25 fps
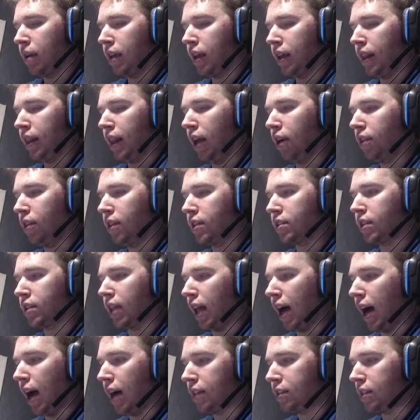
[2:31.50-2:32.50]
Now with his
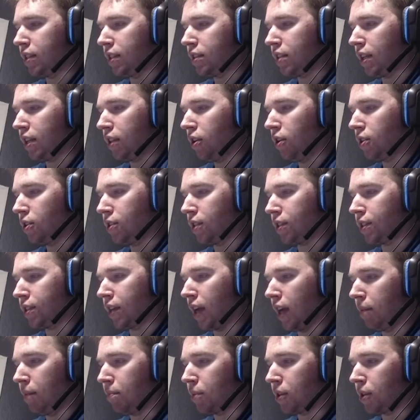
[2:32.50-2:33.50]
losses, he loses 10%.